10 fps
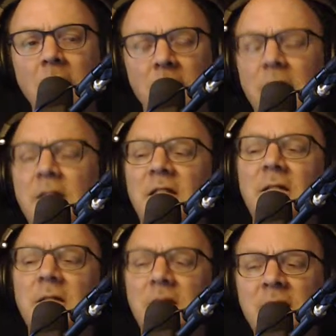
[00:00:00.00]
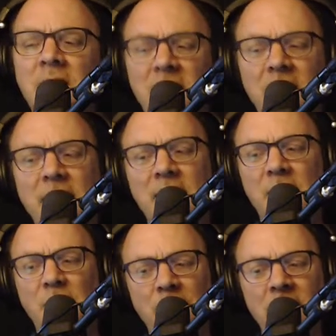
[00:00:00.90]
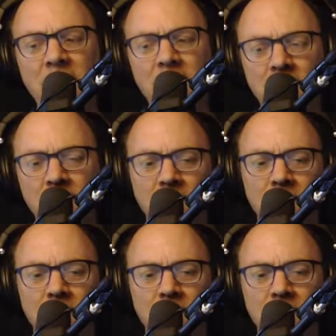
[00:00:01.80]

the Sultan said that's fine